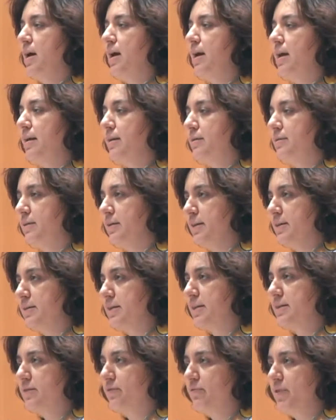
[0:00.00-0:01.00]
And
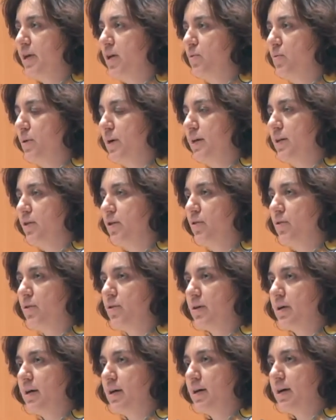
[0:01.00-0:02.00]
it's as the figure one in
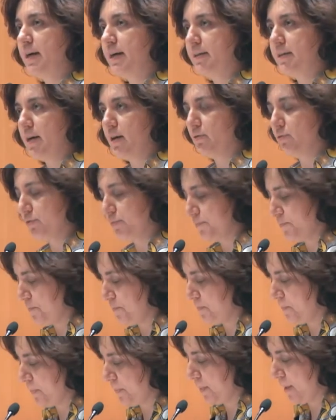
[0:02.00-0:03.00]
your uh, handout.
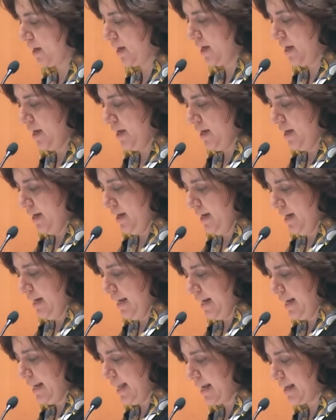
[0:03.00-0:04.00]

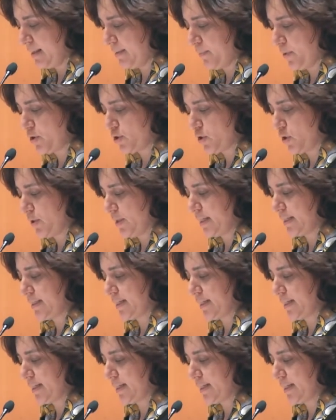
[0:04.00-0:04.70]
Like the prosodic